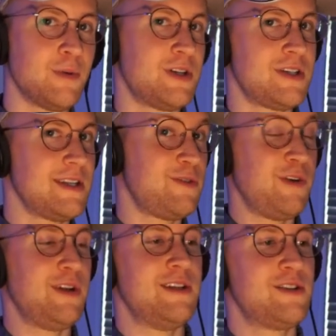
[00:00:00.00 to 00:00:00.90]
which is this
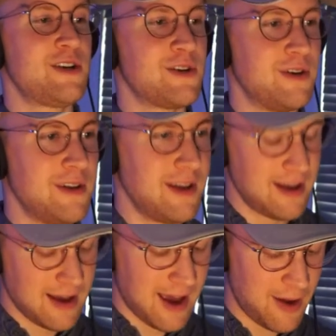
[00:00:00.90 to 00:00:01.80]
filled in circle,
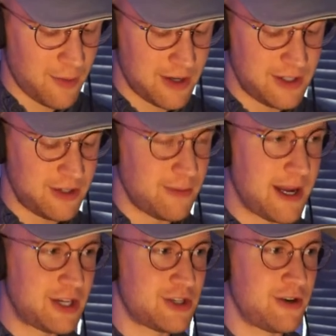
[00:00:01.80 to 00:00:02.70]
I want to
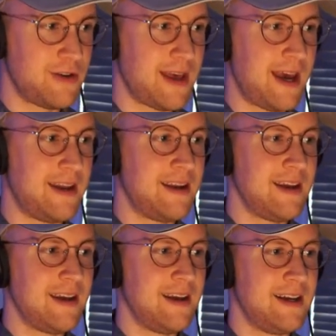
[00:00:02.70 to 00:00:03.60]
make sure that
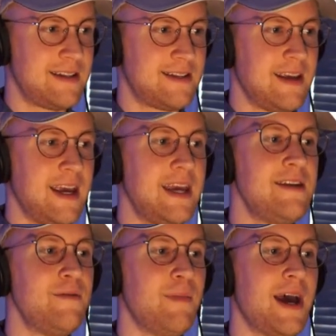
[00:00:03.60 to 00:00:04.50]
it's
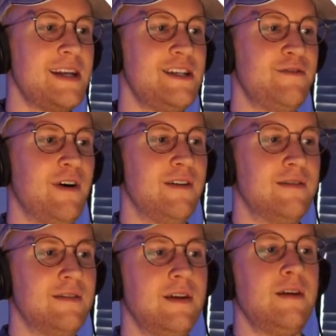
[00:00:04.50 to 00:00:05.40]
hidden by default.
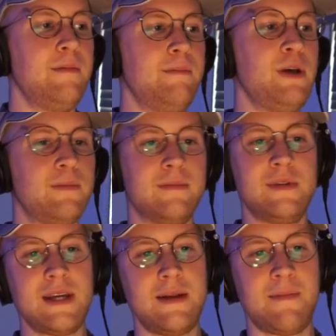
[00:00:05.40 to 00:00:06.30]
Boom.
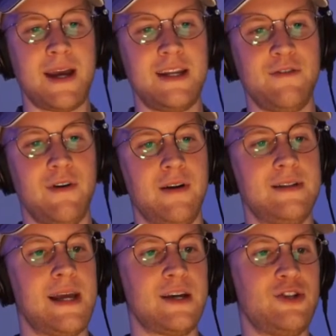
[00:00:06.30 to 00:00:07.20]
Hidden by default. It's
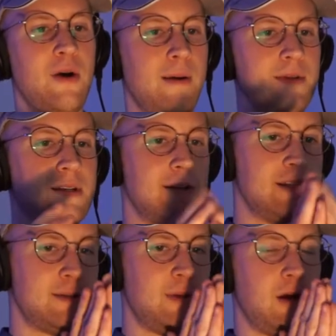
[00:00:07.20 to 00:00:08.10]
not going to show up. It's going to
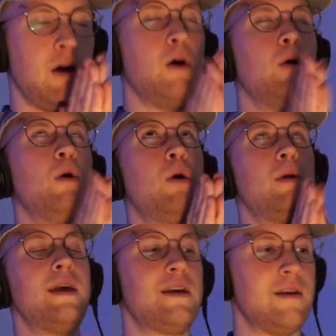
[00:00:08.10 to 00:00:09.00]
disappear. Whoa,
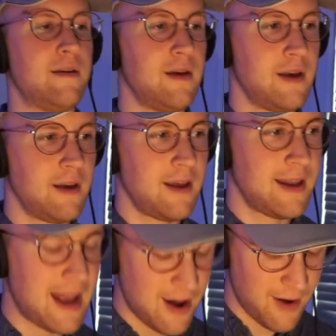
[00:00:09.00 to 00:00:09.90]
thank you.
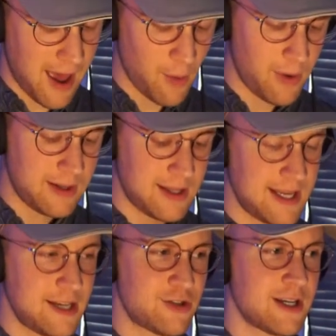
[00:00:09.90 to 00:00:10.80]
Now I want
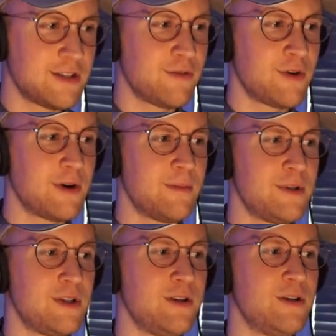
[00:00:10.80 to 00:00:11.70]
the transform
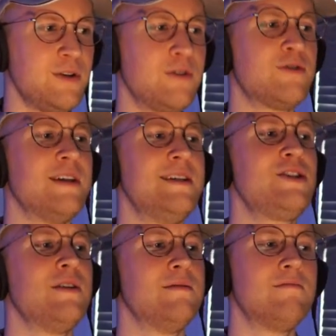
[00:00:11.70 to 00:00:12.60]
to
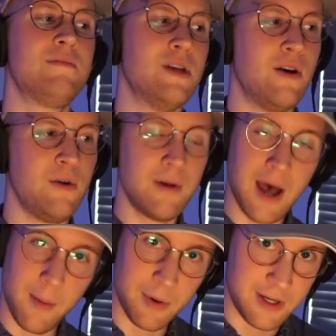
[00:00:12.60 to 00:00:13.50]
transition. So
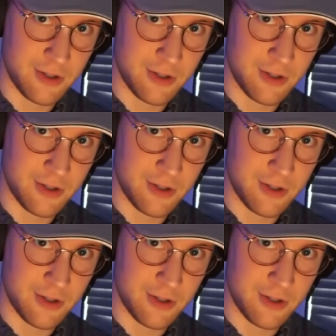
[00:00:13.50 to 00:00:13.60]
I'll put a